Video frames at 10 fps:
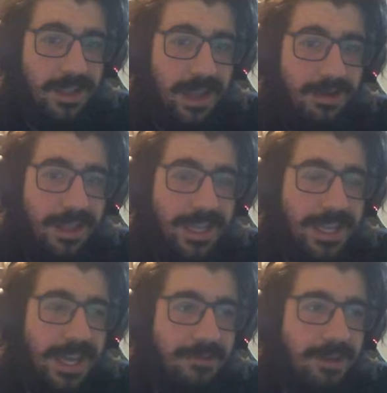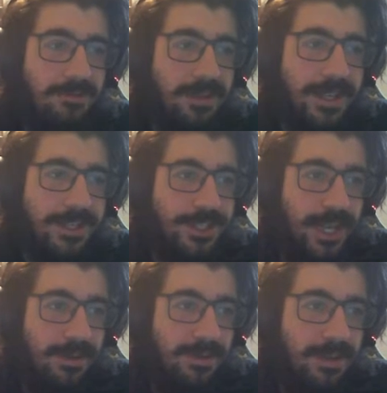I, like I want to work at a
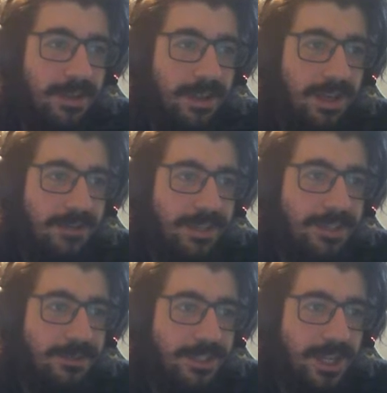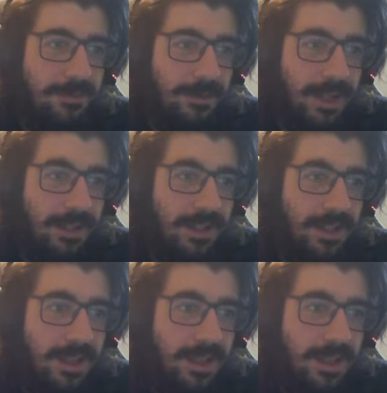job. I want to do a job well,